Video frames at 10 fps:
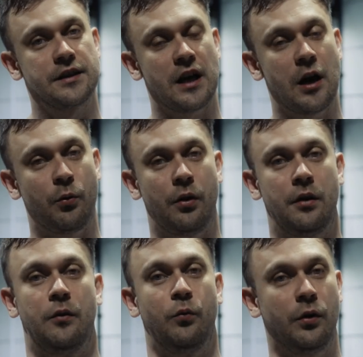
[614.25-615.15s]
is
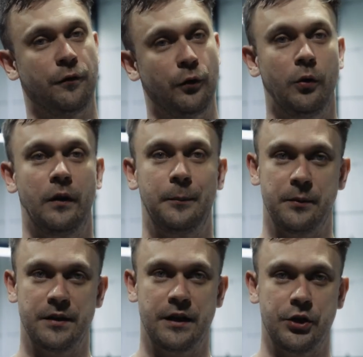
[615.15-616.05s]
our workflow
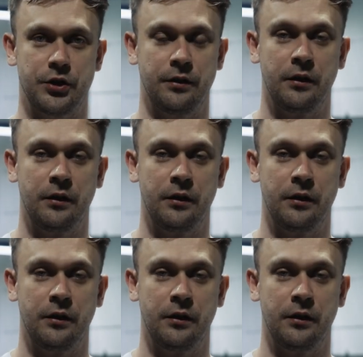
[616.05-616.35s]
optimization.